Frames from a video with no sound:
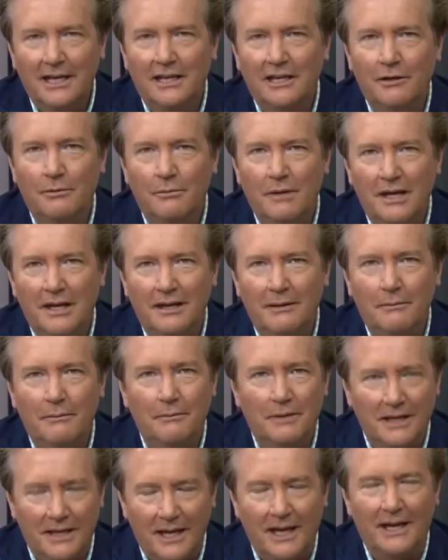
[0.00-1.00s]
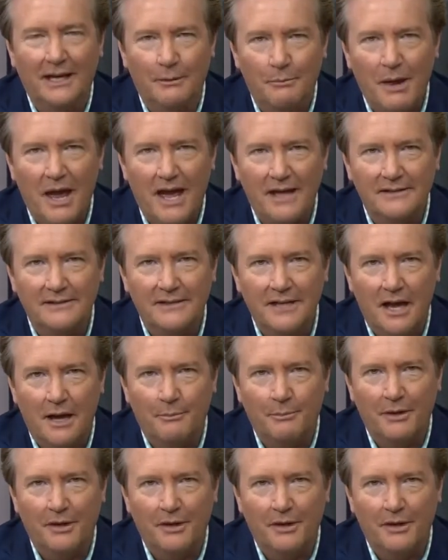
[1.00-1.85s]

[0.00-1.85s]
you may be getting passed up.